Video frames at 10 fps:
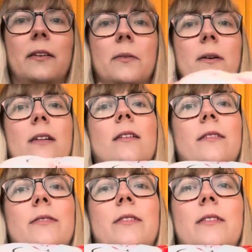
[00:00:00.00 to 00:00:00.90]
as well,
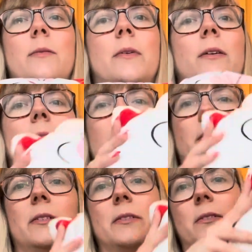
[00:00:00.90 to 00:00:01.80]
if you see me hold it
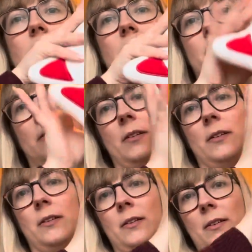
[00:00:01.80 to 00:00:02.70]
sort of
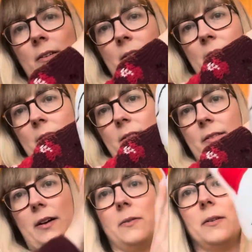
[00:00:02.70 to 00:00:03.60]

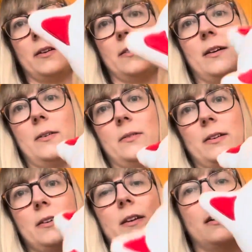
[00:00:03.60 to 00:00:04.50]
that way and that way,
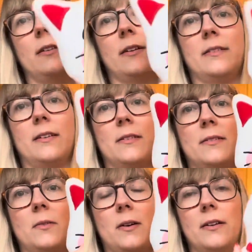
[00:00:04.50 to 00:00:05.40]
you get an idea that it's
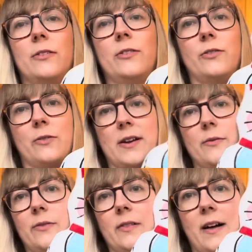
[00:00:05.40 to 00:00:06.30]
quite a straight,
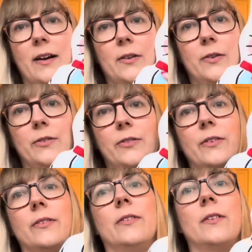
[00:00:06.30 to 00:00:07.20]
flat
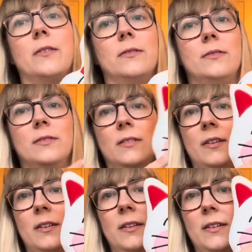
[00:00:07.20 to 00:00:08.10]
cushion. So
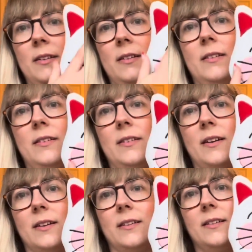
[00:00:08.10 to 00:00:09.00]

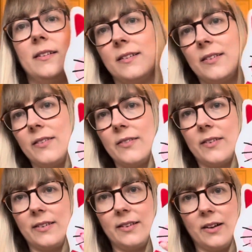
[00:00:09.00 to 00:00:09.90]
yeah,
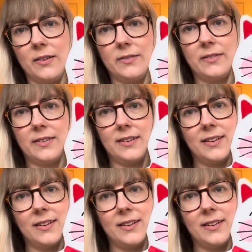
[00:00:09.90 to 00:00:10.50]
very soft.